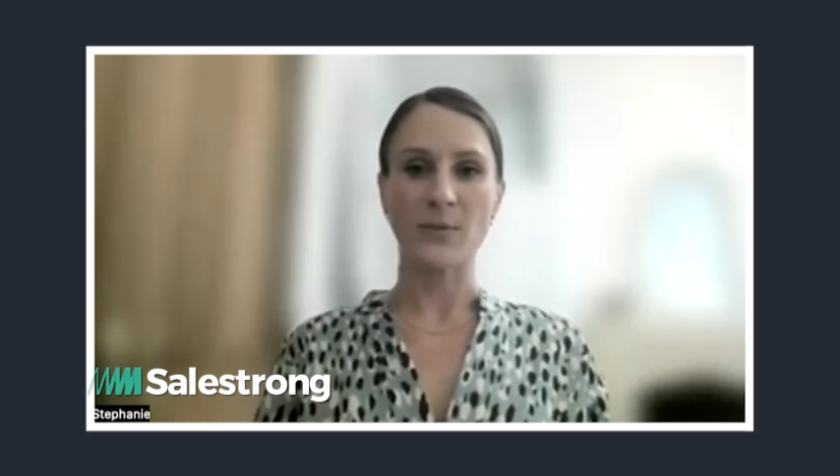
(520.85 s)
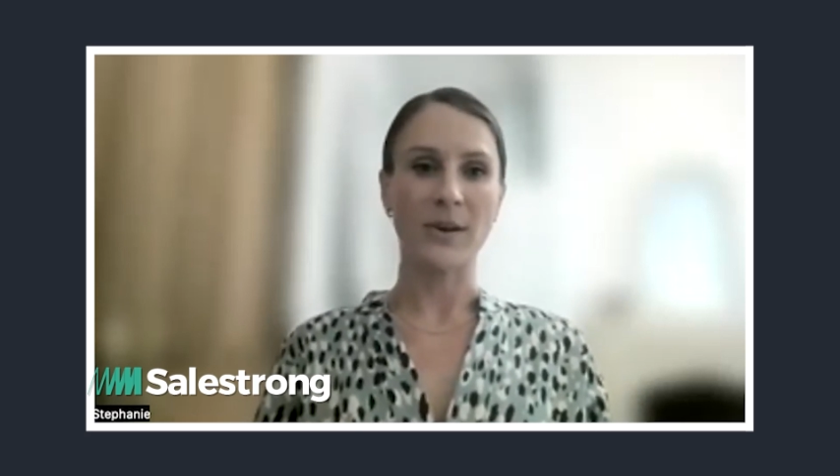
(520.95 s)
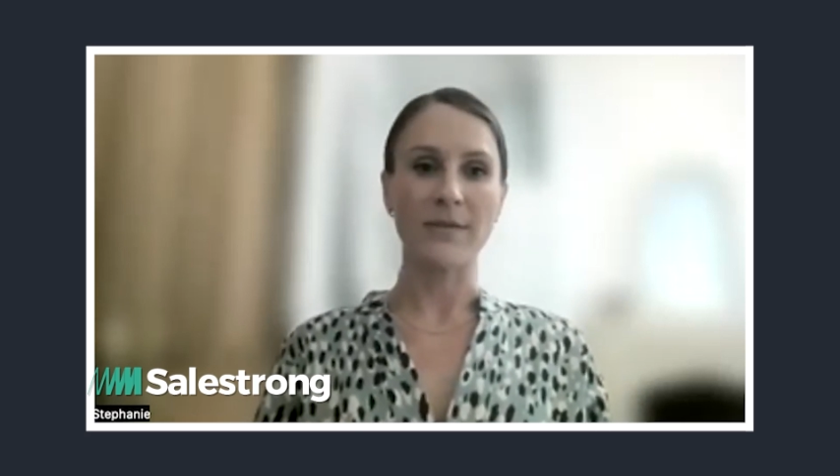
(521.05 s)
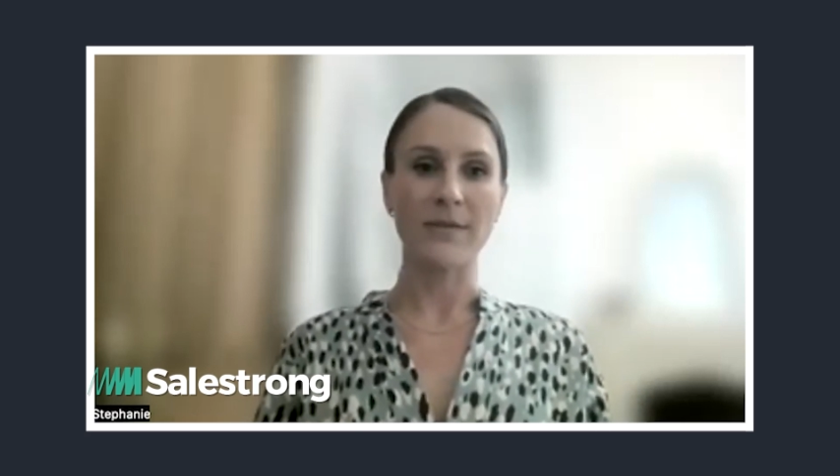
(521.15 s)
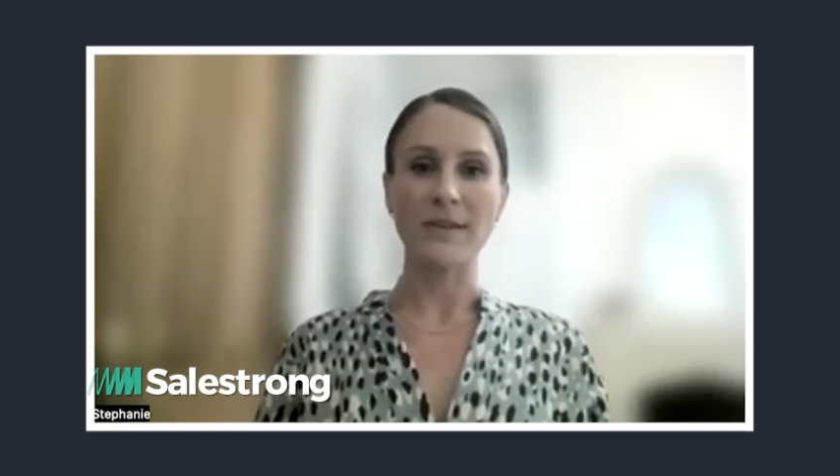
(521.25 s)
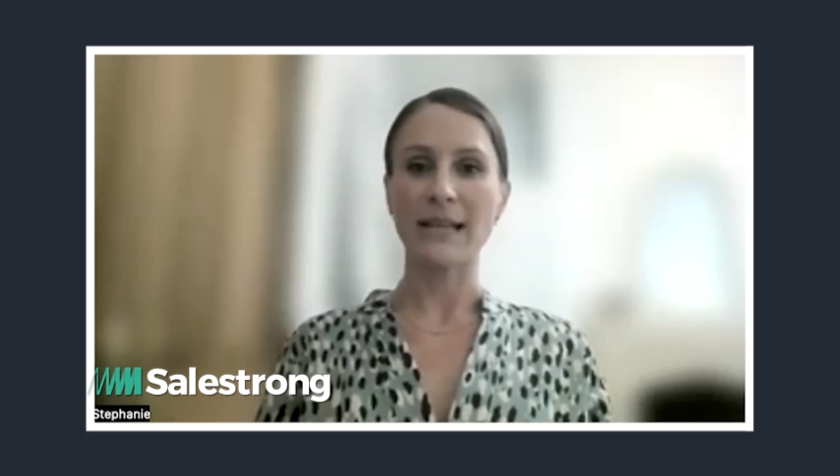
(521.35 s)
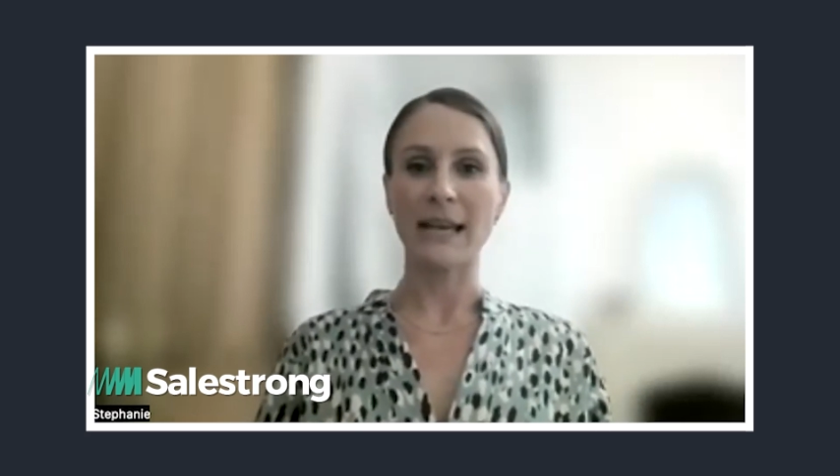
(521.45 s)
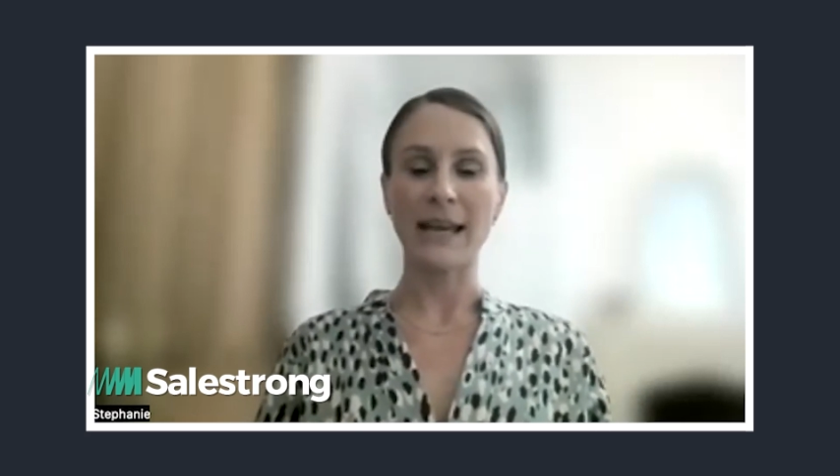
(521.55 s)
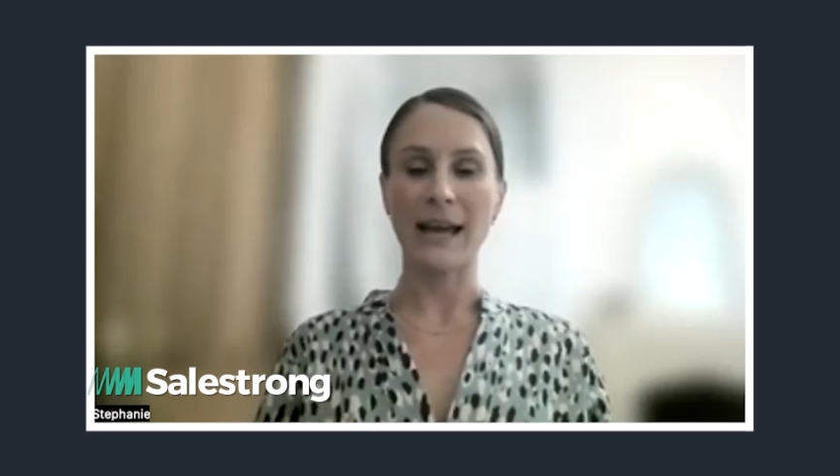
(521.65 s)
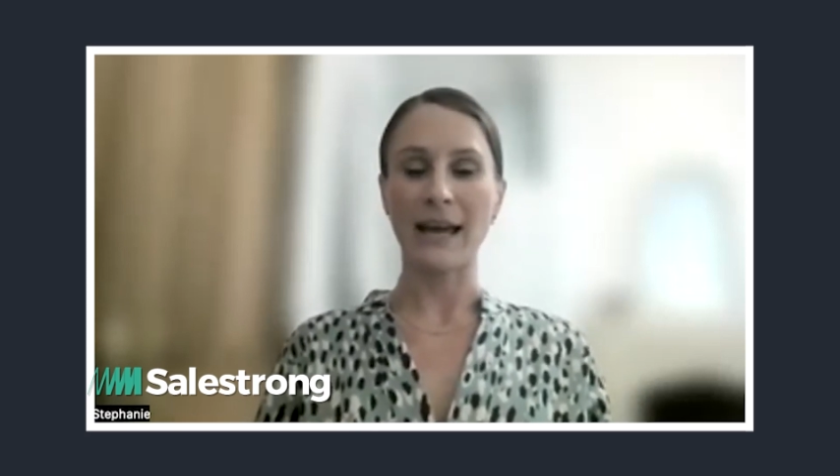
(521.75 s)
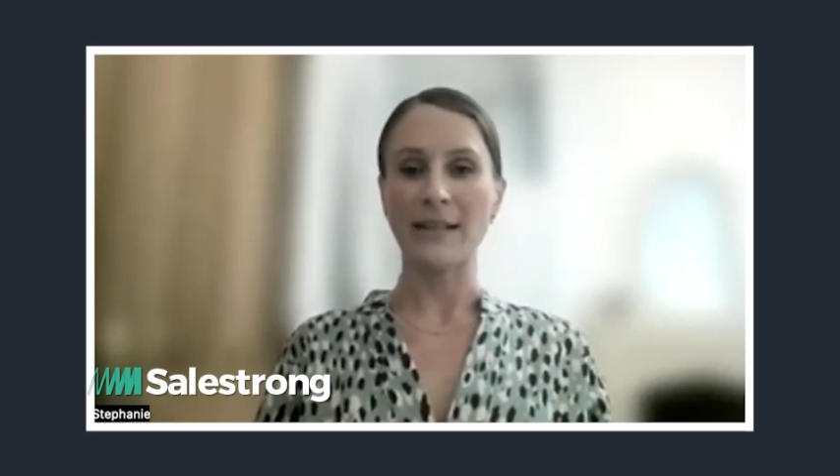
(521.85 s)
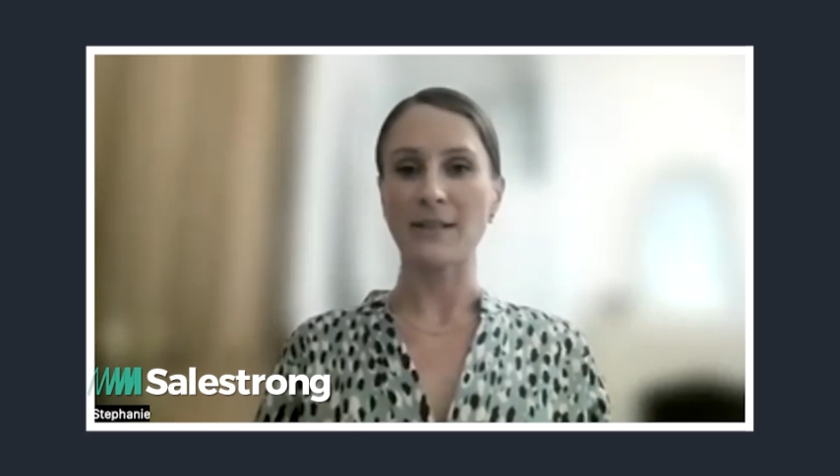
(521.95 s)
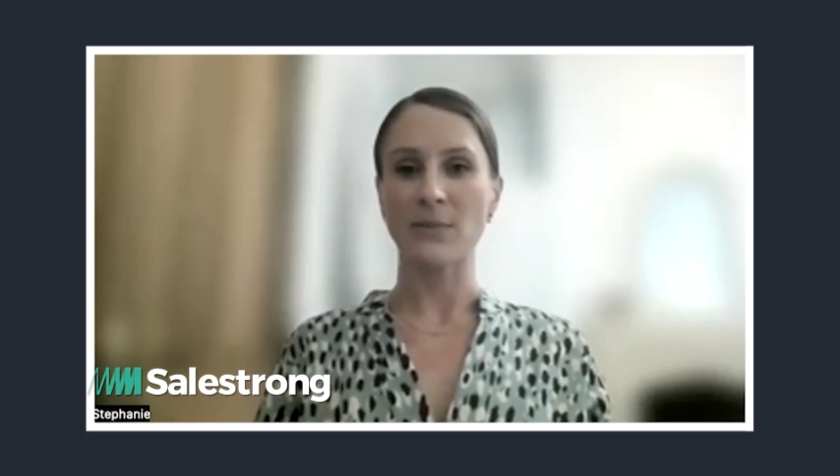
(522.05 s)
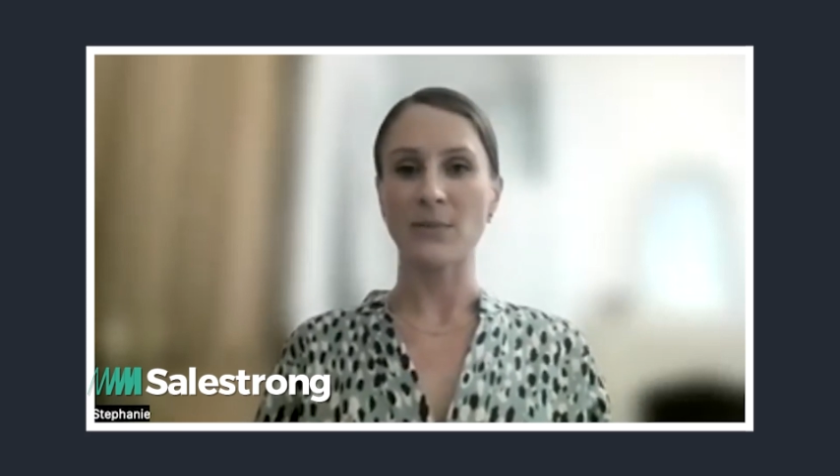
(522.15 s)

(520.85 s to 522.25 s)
previously and,